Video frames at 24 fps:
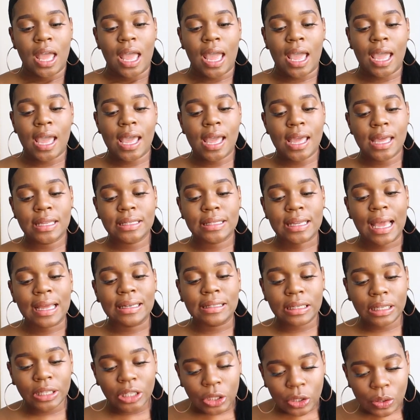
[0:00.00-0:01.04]
and I
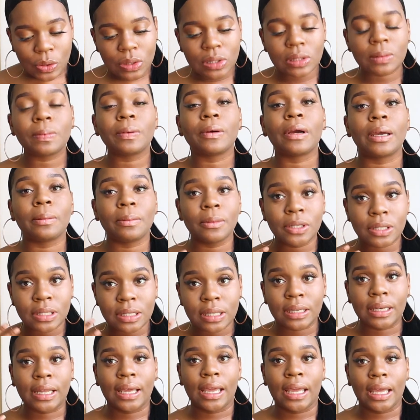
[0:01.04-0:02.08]
did use the primer
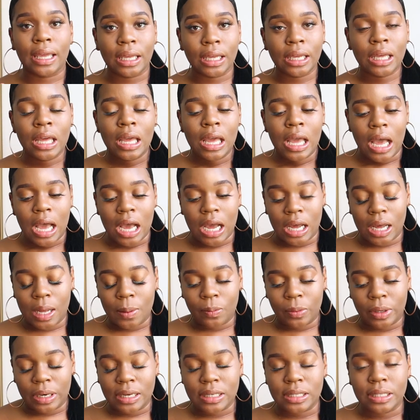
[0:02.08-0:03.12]
today
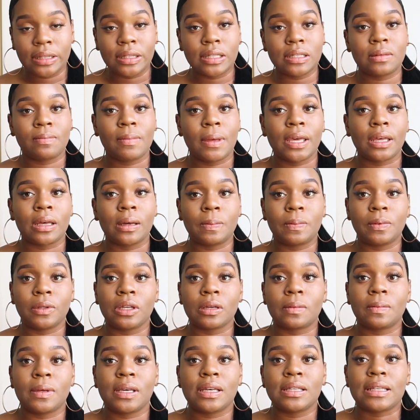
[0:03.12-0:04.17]
when I did this makeup
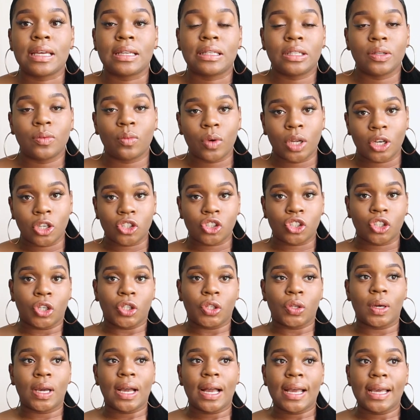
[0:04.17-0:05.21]
look because I did want to show
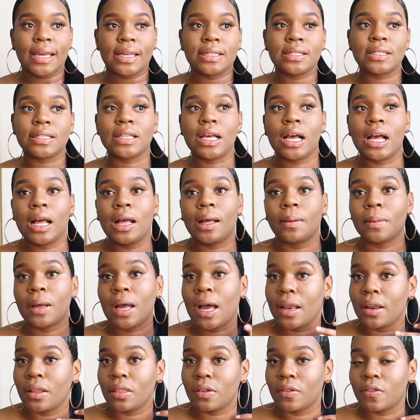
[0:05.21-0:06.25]
you guys
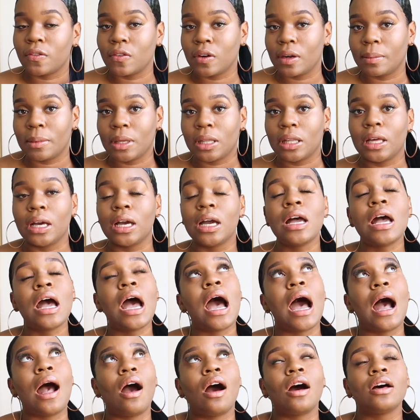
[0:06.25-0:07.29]
kind of the formula.
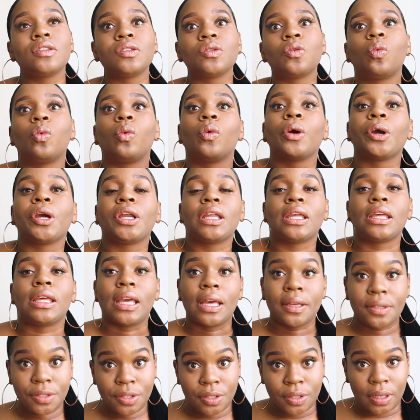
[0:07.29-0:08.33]
I also wore it
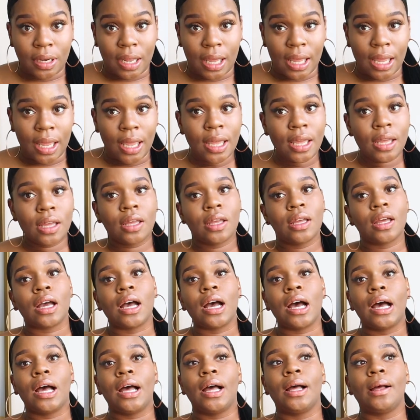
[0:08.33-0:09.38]
yesterday,
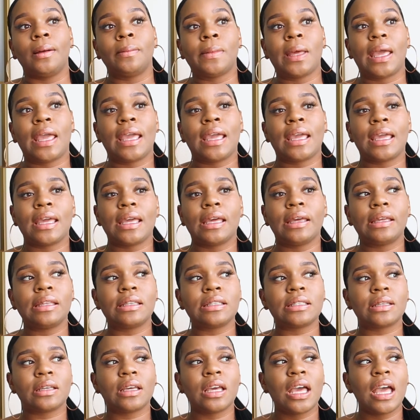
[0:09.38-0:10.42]

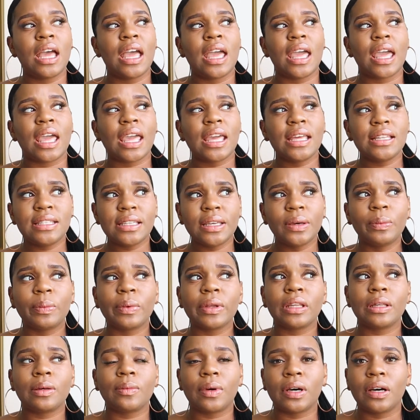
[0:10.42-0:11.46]
and it did
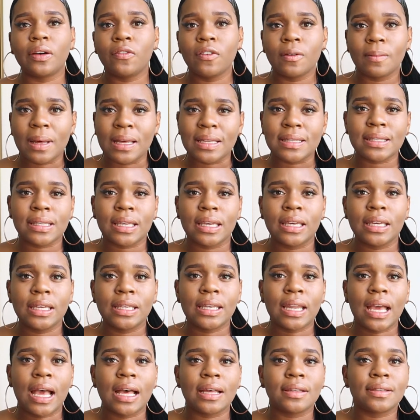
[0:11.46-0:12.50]
really well for my
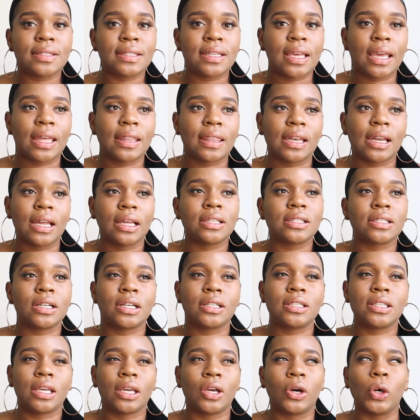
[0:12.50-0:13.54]
skin. I'd say that I
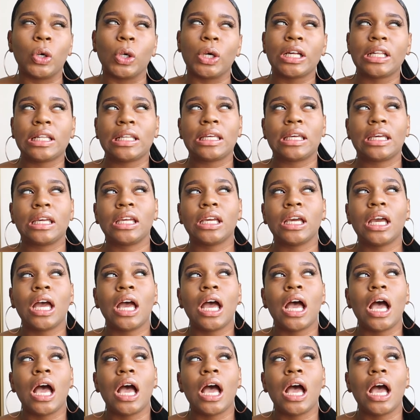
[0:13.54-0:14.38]
started to get oily